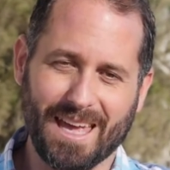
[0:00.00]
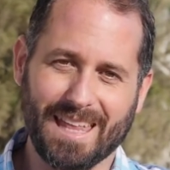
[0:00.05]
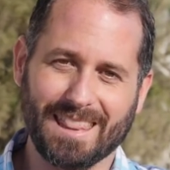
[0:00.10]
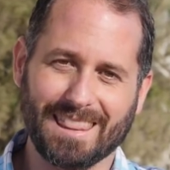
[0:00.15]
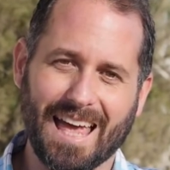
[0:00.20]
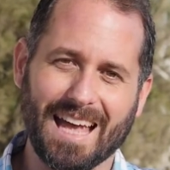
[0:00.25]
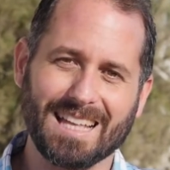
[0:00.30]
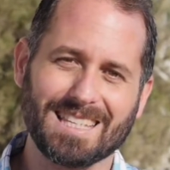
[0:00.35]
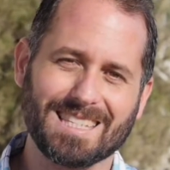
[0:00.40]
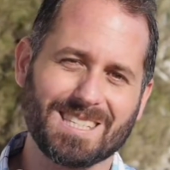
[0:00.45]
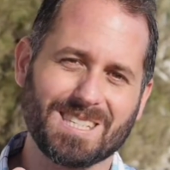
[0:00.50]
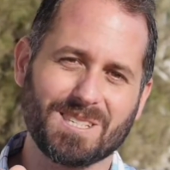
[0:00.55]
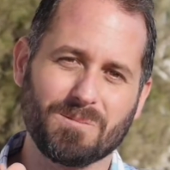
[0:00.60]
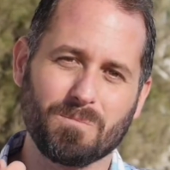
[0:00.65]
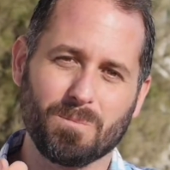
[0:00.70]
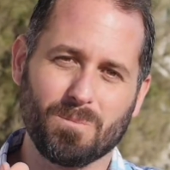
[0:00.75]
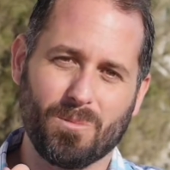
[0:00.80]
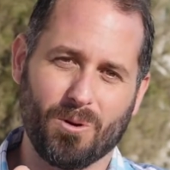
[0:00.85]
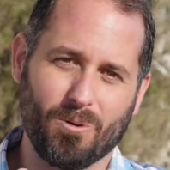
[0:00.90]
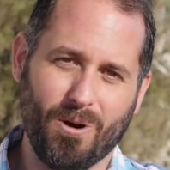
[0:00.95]
That's
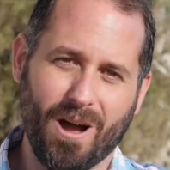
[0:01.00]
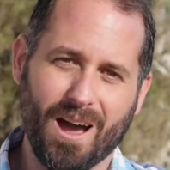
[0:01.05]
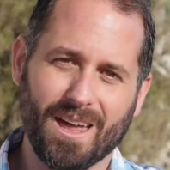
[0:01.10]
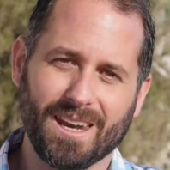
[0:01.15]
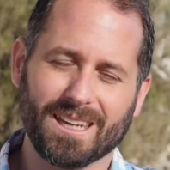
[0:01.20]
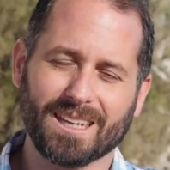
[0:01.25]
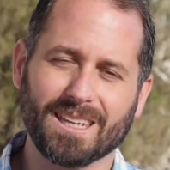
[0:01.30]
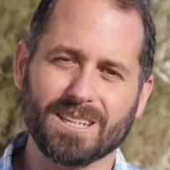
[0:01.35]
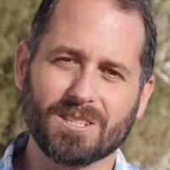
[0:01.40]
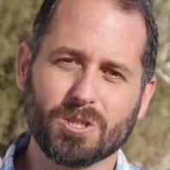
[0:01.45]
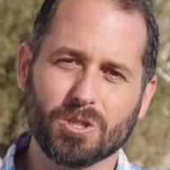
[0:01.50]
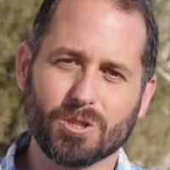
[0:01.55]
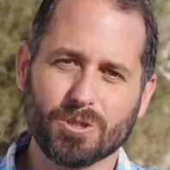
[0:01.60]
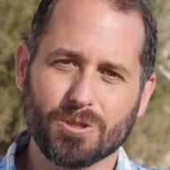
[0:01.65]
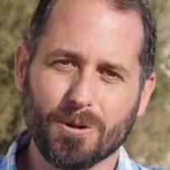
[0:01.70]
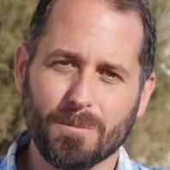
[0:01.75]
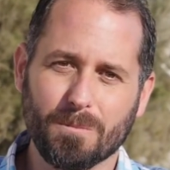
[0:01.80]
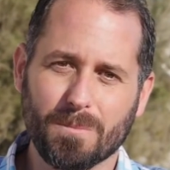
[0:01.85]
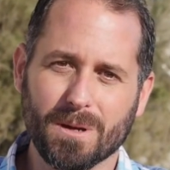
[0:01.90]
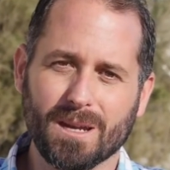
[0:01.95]
moronic, it's
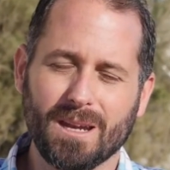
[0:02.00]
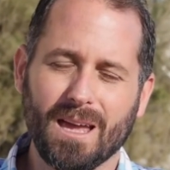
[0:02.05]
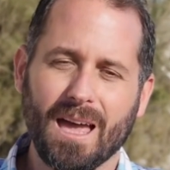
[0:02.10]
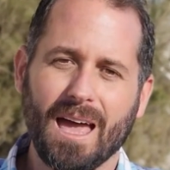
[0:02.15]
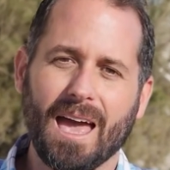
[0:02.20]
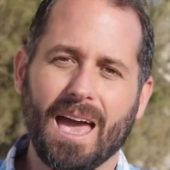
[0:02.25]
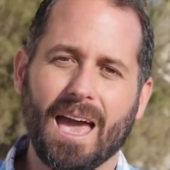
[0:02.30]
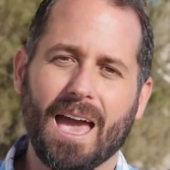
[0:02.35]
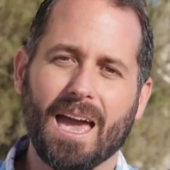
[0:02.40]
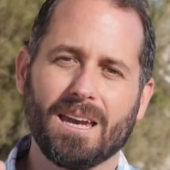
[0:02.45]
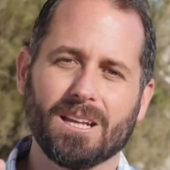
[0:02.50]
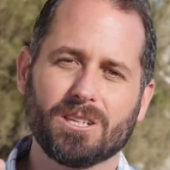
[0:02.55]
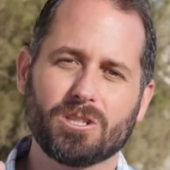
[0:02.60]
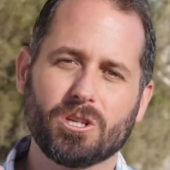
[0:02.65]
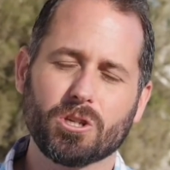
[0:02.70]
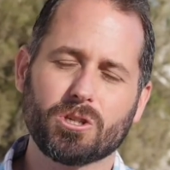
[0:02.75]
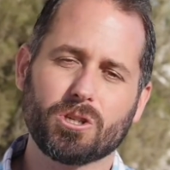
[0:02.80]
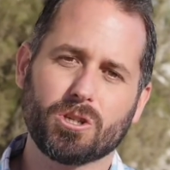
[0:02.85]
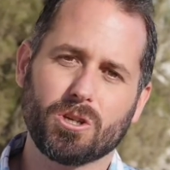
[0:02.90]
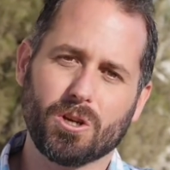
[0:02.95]
stupid, and it
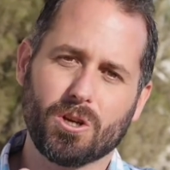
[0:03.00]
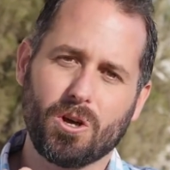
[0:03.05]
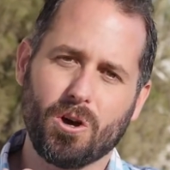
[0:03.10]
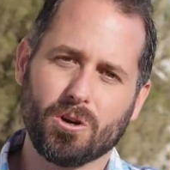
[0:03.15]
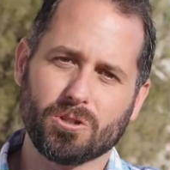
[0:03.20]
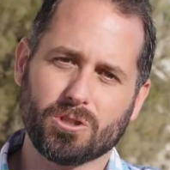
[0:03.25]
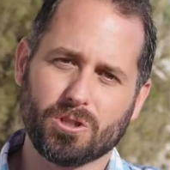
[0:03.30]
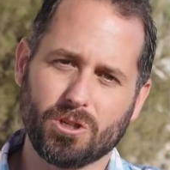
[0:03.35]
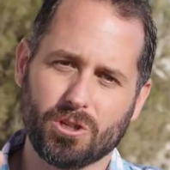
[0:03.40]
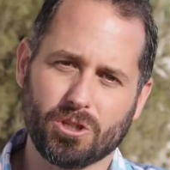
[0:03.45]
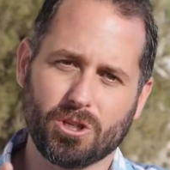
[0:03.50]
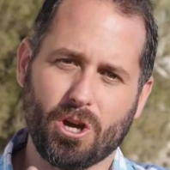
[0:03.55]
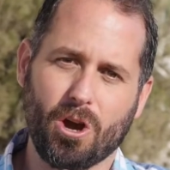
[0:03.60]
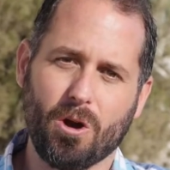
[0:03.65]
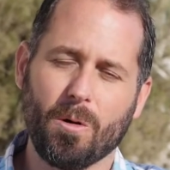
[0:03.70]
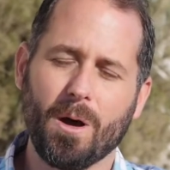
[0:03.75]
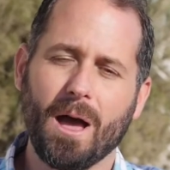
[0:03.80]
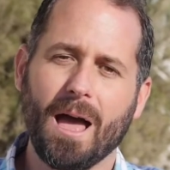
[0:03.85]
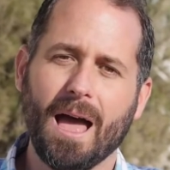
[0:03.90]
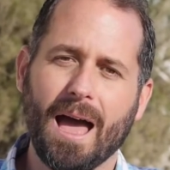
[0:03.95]
just goes to
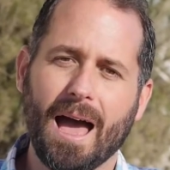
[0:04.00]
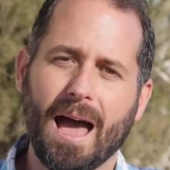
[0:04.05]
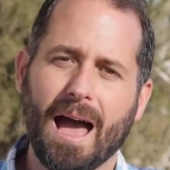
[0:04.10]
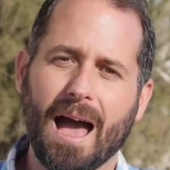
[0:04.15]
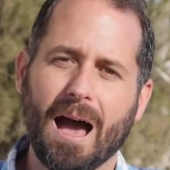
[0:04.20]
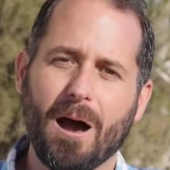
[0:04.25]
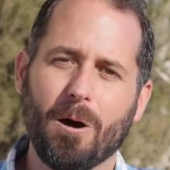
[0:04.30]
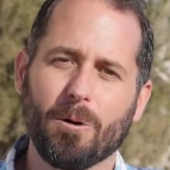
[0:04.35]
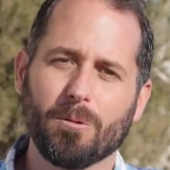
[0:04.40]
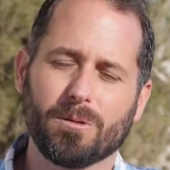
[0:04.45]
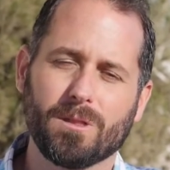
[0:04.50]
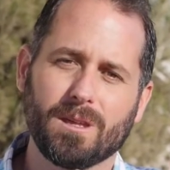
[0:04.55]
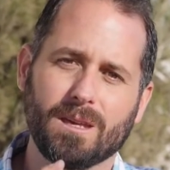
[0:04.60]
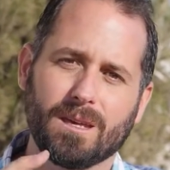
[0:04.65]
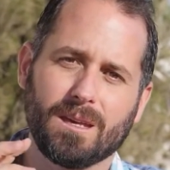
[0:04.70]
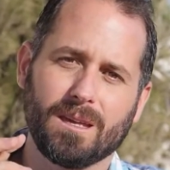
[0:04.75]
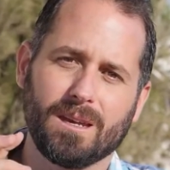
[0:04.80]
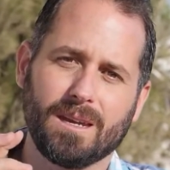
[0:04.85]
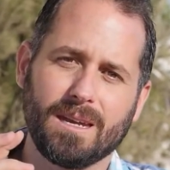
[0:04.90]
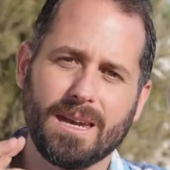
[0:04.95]
show how
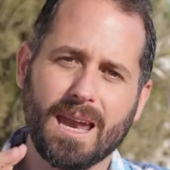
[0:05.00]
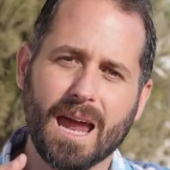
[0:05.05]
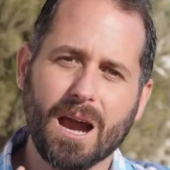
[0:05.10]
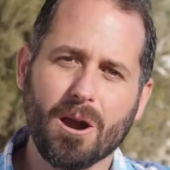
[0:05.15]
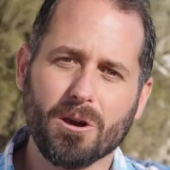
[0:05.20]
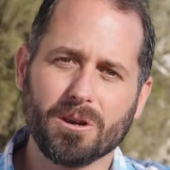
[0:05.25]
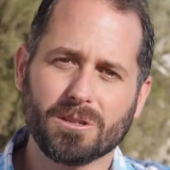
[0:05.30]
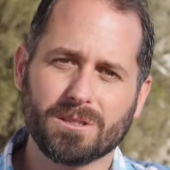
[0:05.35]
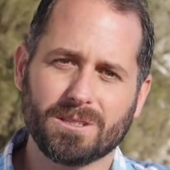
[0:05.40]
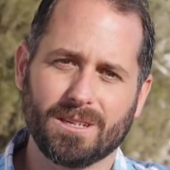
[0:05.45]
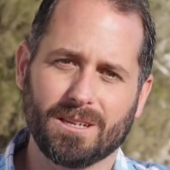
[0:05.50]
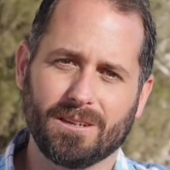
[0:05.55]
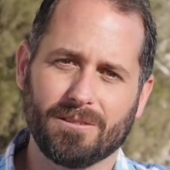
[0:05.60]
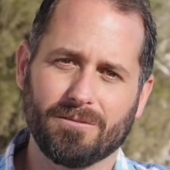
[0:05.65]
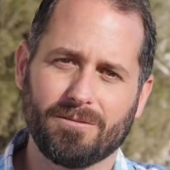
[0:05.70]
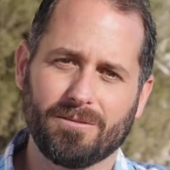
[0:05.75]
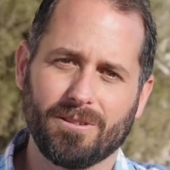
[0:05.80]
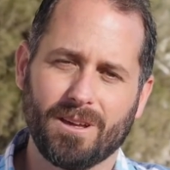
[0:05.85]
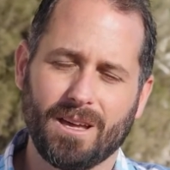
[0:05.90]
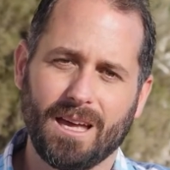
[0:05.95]
the
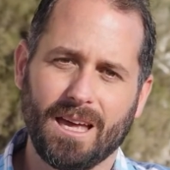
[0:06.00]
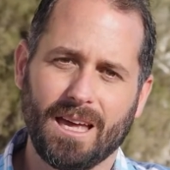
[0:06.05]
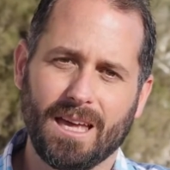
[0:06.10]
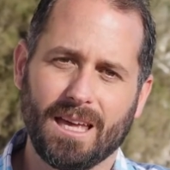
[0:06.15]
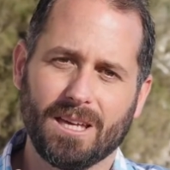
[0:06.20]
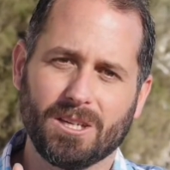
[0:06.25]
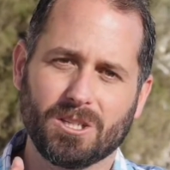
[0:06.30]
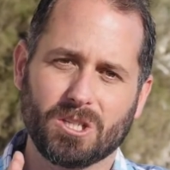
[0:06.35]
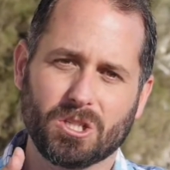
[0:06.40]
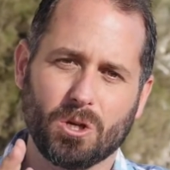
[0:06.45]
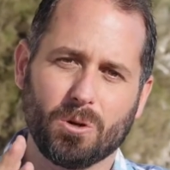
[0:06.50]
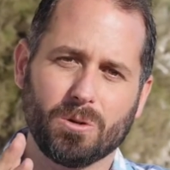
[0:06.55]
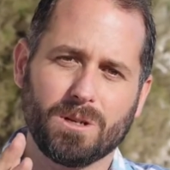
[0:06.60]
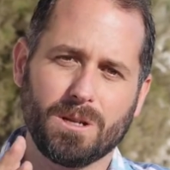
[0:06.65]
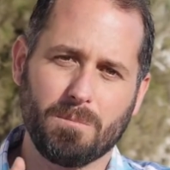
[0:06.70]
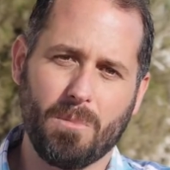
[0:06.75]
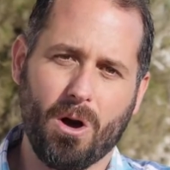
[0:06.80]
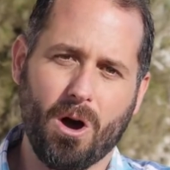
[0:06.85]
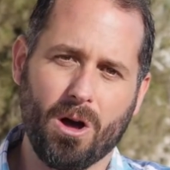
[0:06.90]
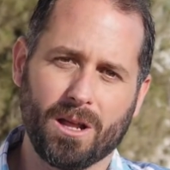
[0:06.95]
narrative is so
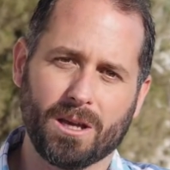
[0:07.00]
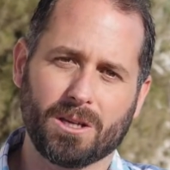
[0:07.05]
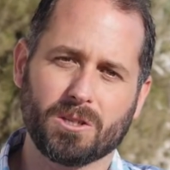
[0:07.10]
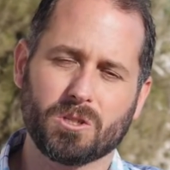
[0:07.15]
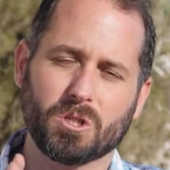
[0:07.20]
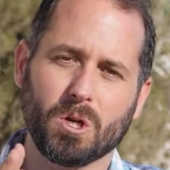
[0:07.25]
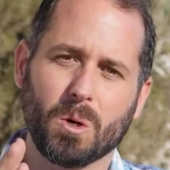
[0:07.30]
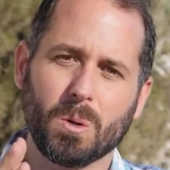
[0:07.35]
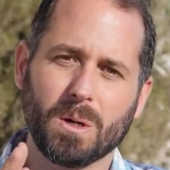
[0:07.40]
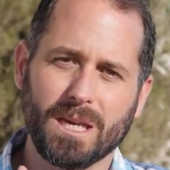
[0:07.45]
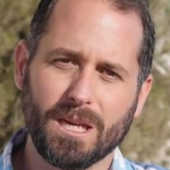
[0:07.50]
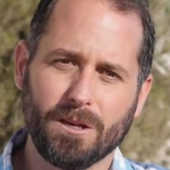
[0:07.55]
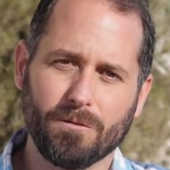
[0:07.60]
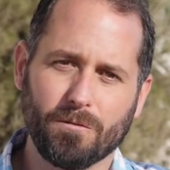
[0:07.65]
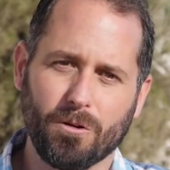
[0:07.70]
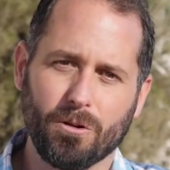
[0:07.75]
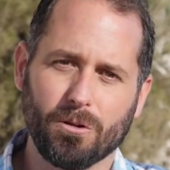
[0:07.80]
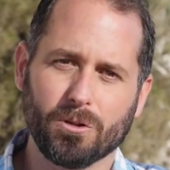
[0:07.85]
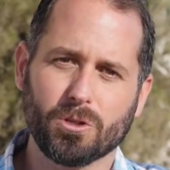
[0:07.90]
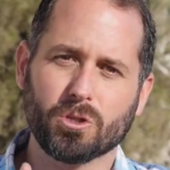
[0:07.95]
demonic, so
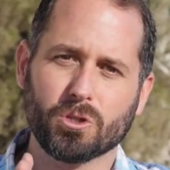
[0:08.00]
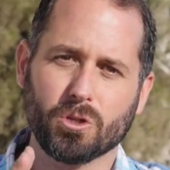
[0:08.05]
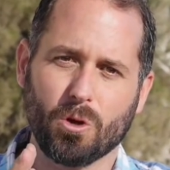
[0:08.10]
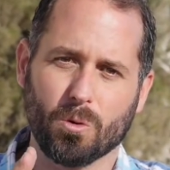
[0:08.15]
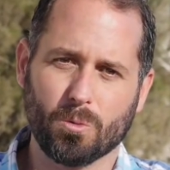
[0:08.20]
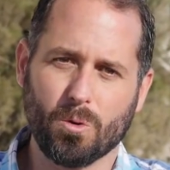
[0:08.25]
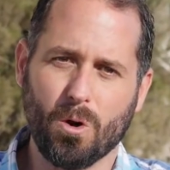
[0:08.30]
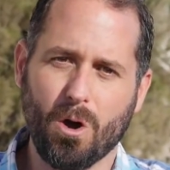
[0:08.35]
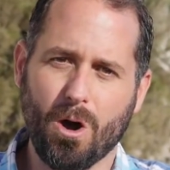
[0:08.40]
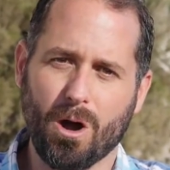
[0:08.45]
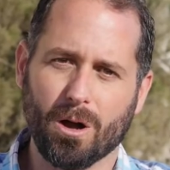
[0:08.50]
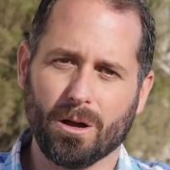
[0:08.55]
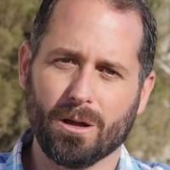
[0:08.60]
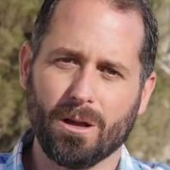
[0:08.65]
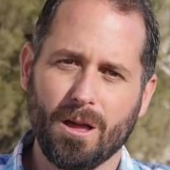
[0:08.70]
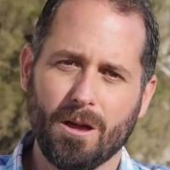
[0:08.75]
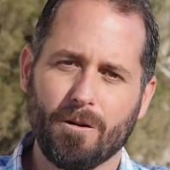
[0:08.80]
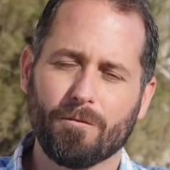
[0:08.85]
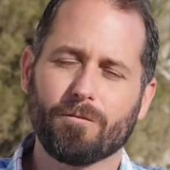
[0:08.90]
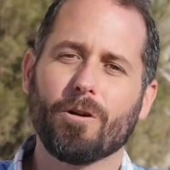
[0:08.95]
evil, so wrong
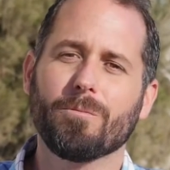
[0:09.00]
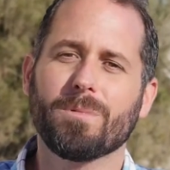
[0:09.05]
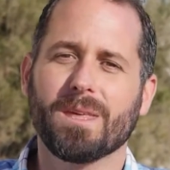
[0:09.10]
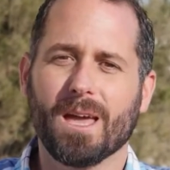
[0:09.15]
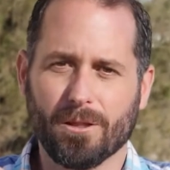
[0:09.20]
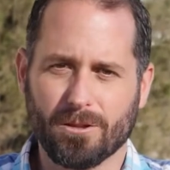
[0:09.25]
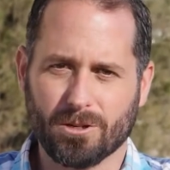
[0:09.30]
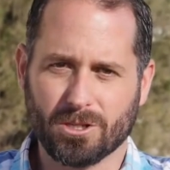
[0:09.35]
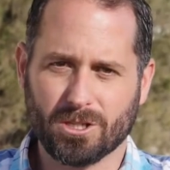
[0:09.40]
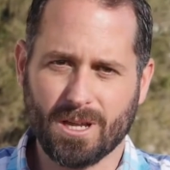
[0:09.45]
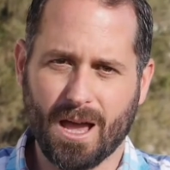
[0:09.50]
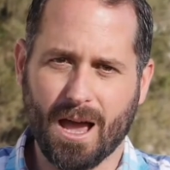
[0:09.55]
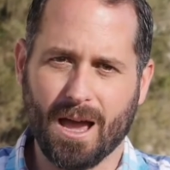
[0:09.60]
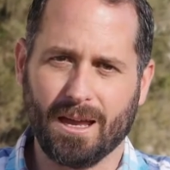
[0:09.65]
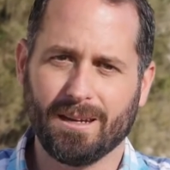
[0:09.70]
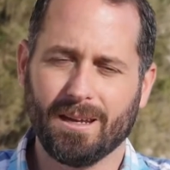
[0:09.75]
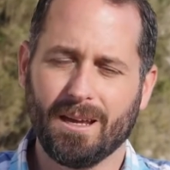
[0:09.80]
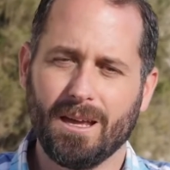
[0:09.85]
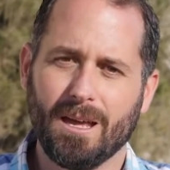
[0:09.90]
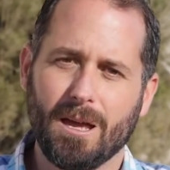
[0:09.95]
from the other side.